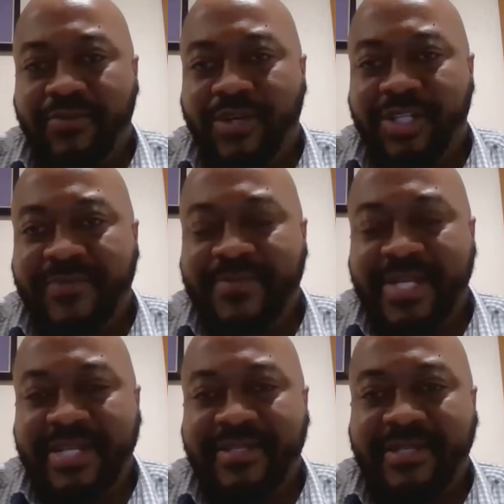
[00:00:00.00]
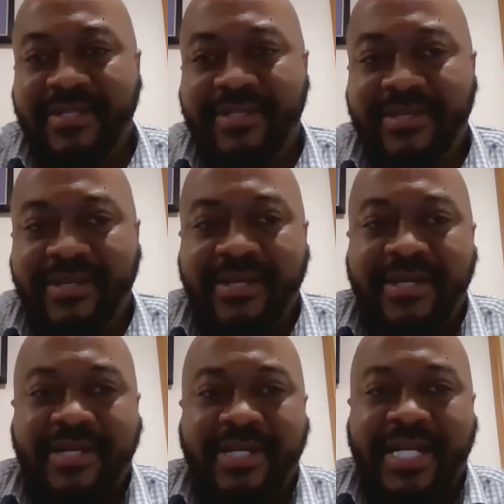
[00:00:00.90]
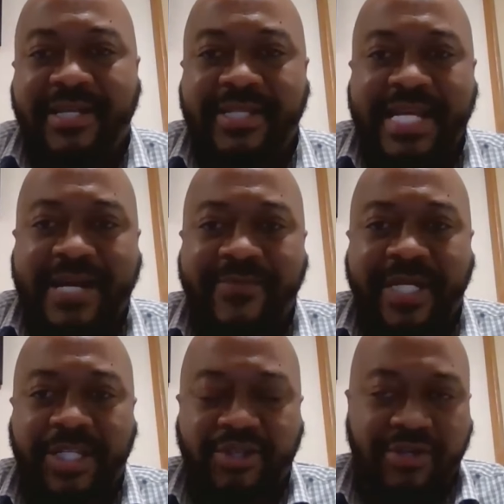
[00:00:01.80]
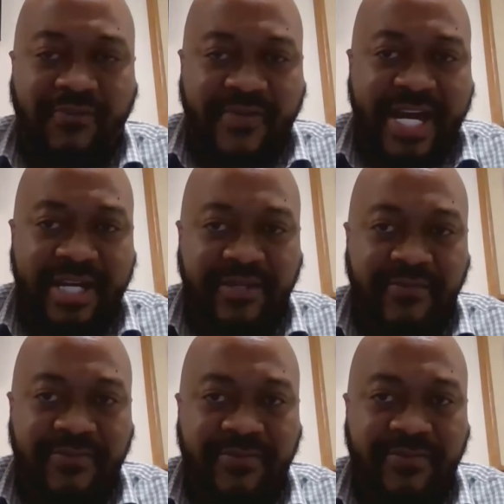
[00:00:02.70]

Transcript: we worship nonsense that doesn't have an eternal value.